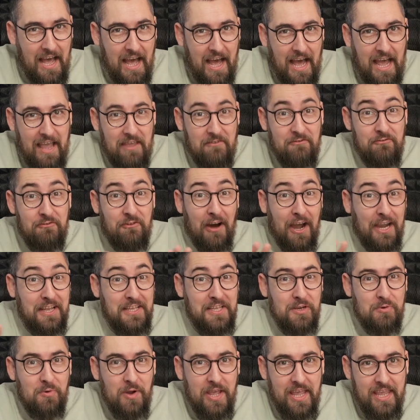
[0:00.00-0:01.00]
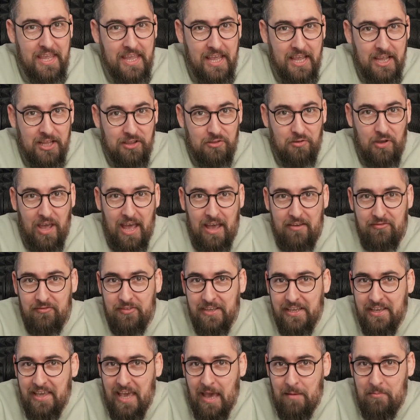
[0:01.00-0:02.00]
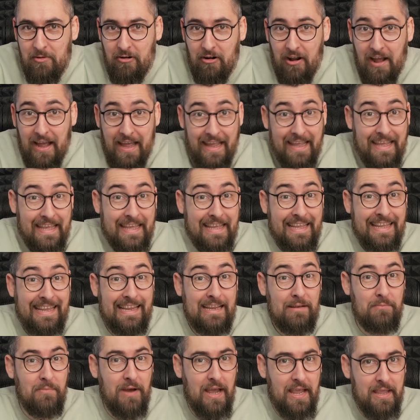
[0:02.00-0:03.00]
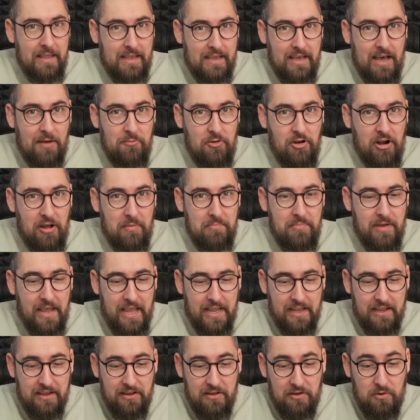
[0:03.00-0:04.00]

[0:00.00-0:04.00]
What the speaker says: I find a way to have the camera in my camera bag